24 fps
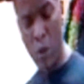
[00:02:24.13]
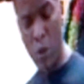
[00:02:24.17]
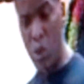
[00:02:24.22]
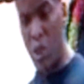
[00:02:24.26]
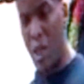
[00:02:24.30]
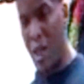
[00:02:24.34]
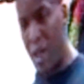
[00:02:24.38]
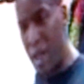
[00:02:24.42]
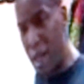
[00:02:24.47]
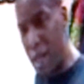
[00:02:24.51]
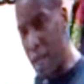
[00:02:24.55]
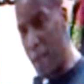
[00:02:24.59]
There
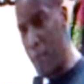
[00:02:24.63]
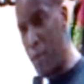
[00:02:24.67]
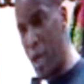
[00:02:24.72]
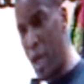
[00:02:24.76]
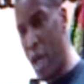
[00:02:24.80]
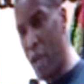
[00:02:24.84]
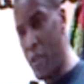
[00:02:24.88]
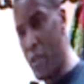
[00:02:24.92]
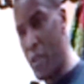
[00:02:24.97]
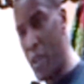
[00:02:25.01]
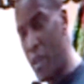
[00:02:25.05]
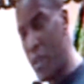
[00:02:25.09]
was clear
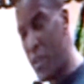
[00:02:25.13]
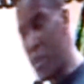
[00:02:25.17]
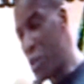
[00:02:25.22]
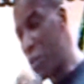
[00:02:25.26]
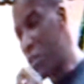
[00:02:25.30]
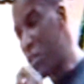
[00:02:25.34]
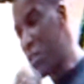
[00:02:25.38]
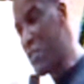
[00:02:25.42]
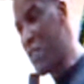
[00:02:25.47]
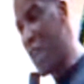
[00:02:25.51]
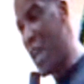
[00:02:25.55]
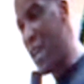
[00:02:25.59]
blood.
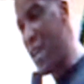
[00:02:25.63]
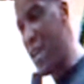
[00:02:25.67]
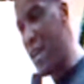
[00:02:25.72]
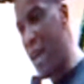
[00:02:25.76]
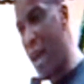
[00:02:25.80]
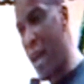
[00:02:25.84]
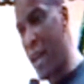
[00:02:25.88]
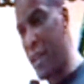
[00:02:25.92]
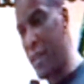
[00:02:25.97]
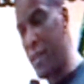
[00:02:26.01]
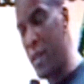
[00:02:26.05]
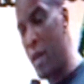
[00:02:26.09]
This was
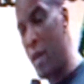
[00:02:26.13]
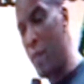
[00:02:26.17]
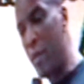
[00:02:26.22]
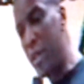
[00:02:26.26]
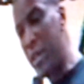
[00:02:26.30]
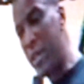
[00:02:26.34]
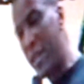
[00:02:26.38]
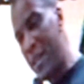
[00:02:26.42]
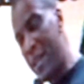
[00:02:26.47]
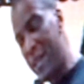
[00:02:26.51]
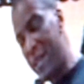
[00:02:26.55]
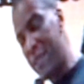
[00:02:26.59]
daylight,
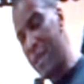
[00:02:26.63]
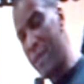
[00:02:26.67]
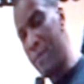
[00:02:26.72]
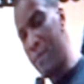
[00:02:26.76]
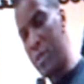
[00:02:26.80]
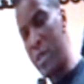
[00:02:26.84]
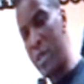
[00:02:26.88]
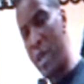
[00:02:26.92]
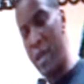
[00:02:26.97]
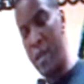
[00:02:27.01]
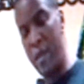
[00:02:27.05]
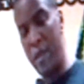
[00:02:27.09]
but they let
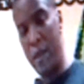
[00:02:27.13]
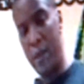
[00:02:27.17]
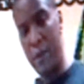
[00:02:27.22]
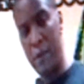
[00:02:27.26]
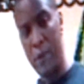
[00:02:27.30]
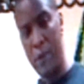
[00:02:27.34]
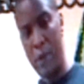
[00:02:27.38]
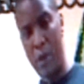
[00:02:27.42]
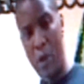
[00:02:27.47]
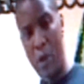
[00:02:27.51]
them take it.